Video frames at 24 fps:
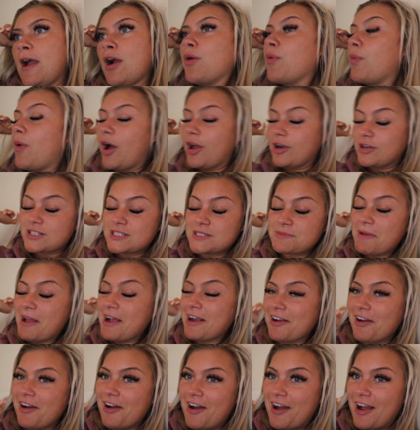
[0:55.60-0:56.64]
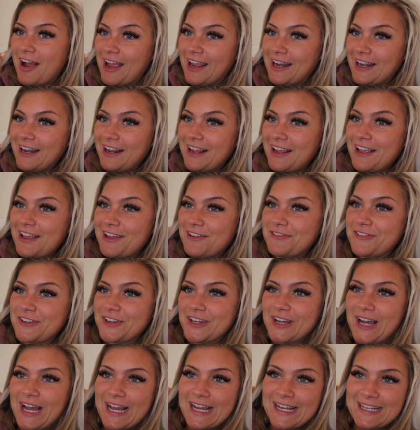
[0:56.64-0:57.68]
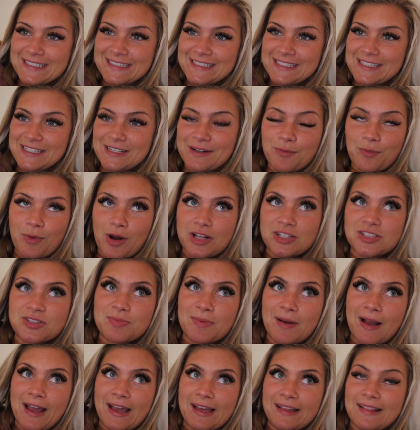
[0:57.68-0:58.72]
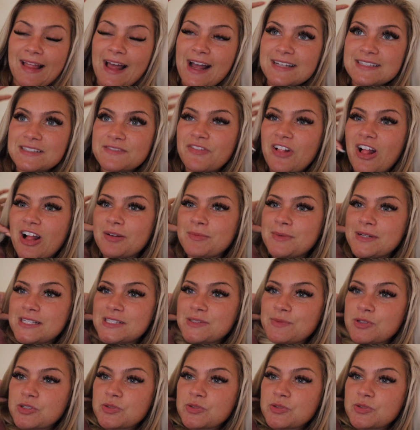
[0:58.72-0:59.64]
Our water's back on. If you guys didn't watch my last Vlogmas,